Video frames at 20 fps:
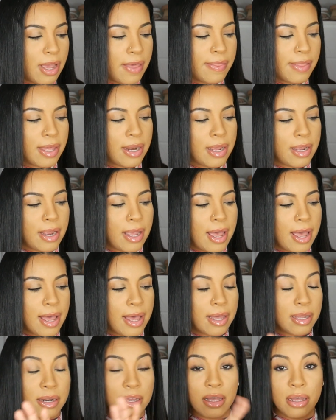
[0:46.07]
And then I
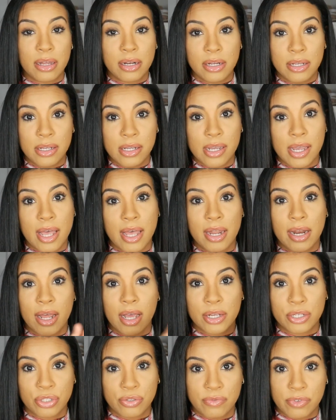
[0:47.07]
add honey and
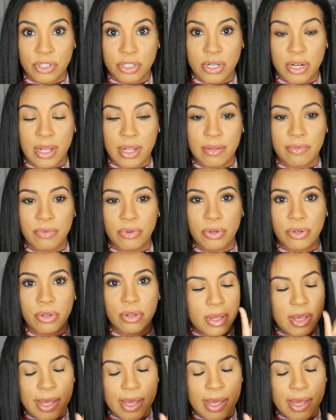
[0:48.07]
extra virgin olive oil.